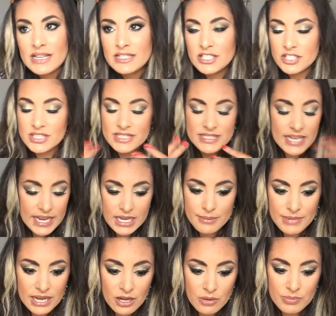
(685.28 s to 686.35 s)
to just take
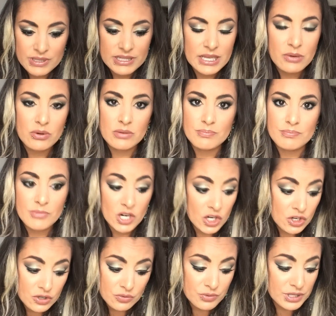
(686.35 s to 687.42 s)
them out, but they were
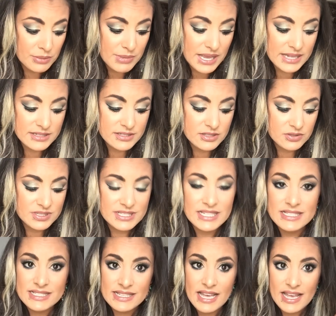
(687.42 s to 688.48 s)
hurting real bad. So
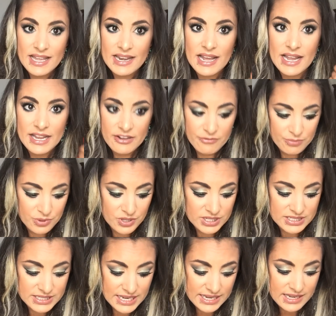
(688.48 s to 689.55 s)
since then, I have
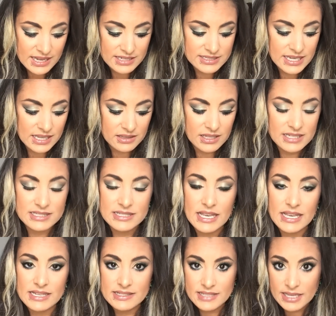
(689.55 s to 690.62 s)
put a contact lens
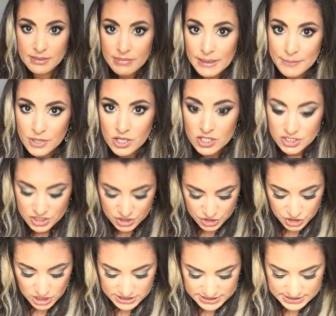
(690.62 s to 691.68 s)
case in my purse
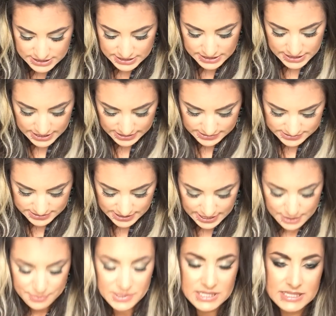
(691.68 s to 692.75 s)
just in case it
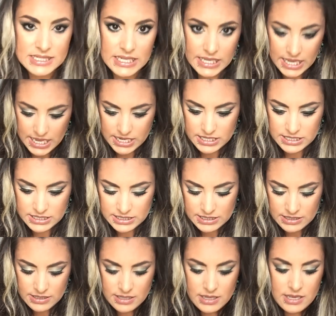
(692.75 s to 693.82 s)
happens again.
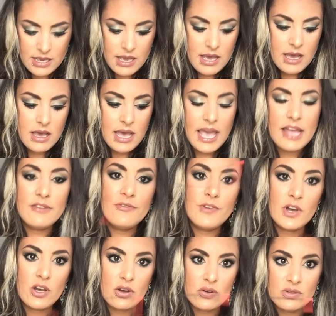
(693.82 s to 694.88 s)

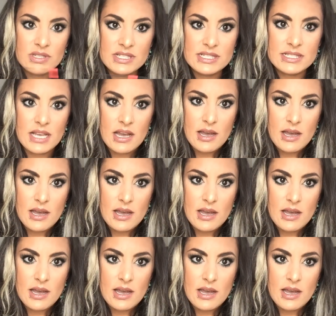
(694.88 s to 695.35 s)
Headphones,